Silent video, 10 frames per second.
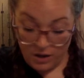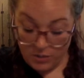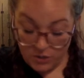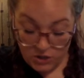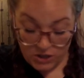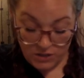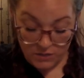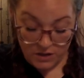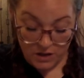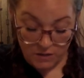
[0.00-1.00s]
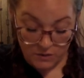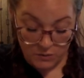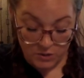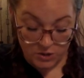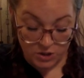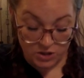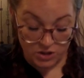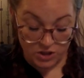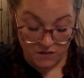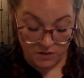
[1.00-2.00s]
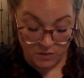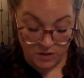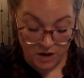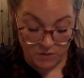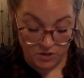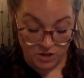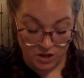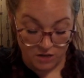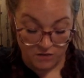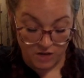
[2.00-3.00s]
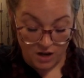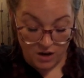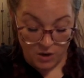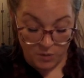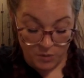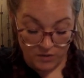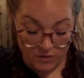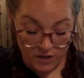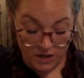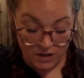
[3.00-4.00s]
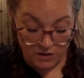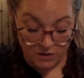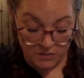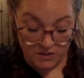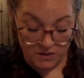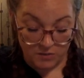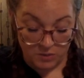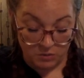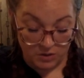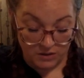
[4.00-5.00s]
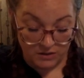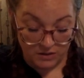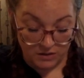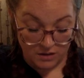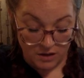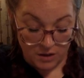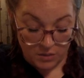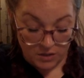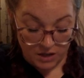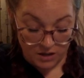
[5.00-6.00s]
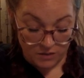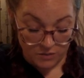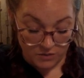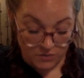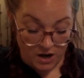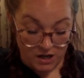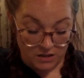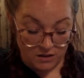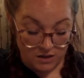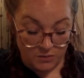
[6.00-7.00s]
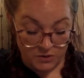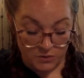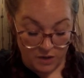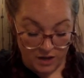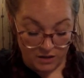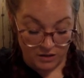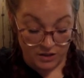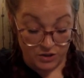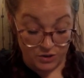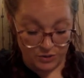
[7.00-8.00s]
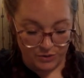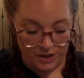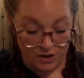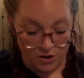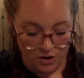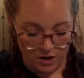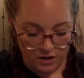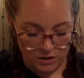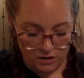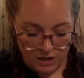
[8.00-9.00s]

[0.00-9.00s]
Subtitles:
pushing when I was pushed and shoving when I was shoved, hoping for any glimpse of my bracelet. But Kellen was right. It was well and truly gone.